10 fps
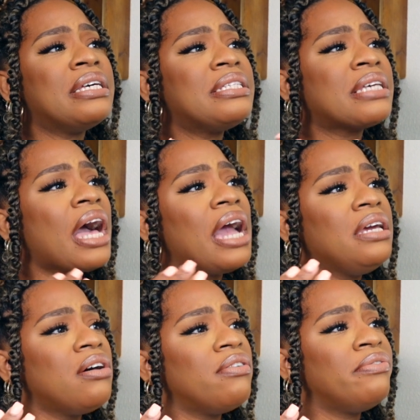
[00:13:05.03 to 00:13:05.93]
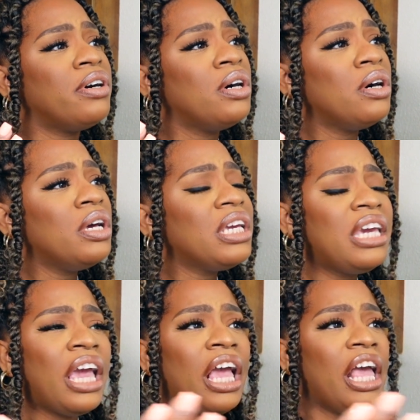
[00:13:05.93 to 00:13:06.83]
this kind of
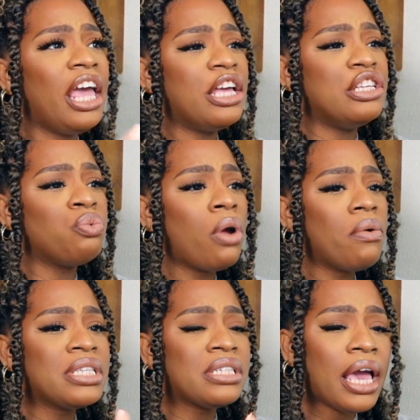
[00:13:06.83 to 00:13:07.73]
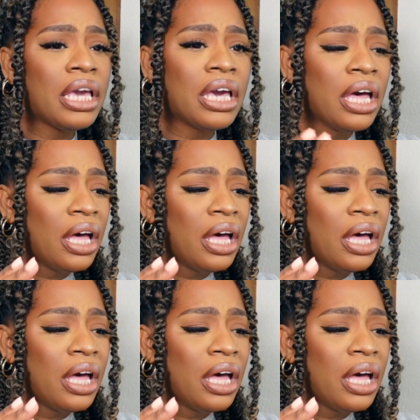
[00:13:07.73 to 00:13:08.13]
cage where it's like